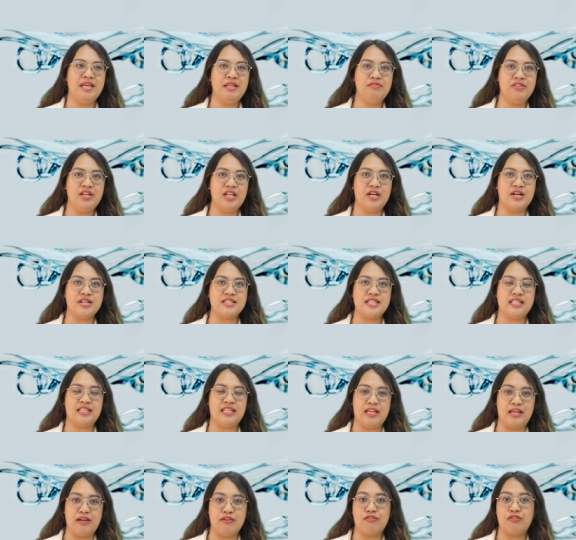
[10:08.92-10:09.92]
mean
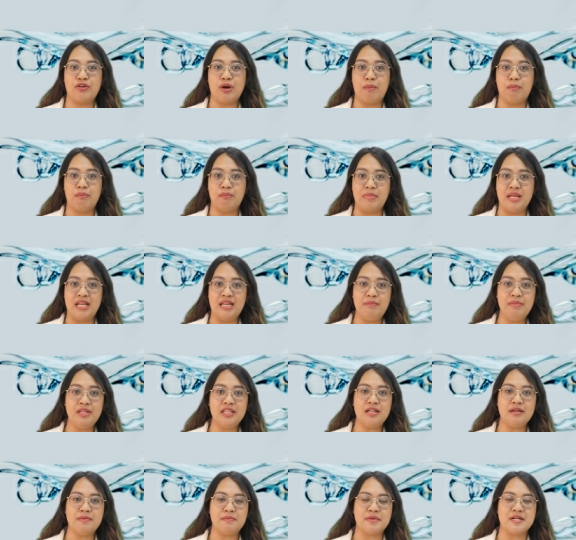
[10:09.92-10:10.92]
velocity from
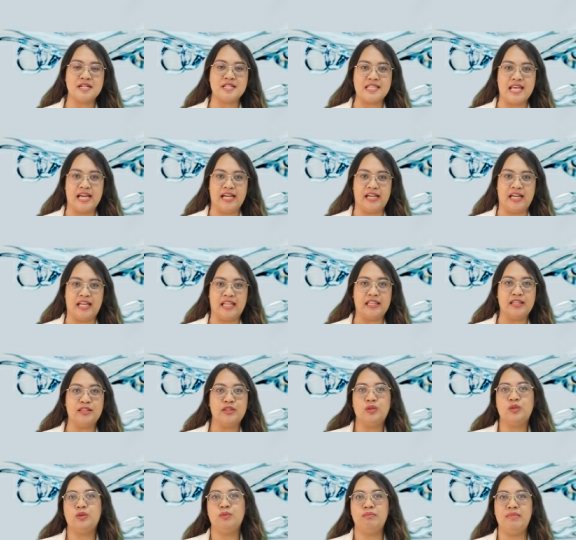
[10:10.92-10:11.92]
millimeter per
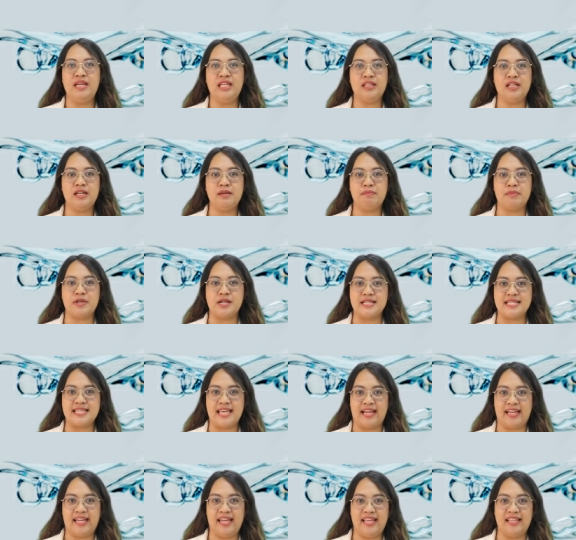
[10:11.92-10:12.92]
second to meter per
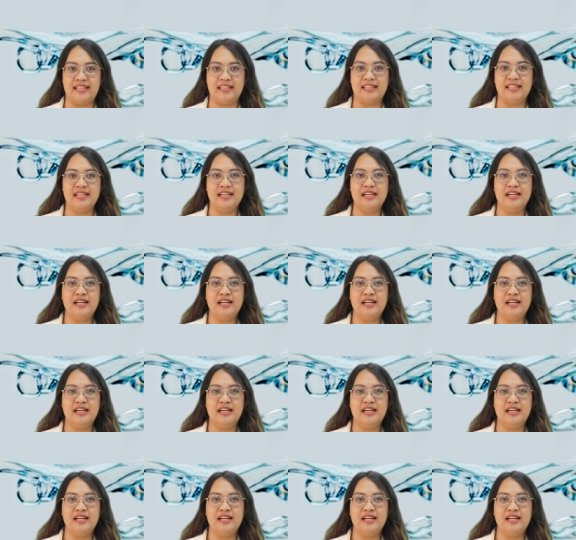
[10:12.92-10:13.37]
second.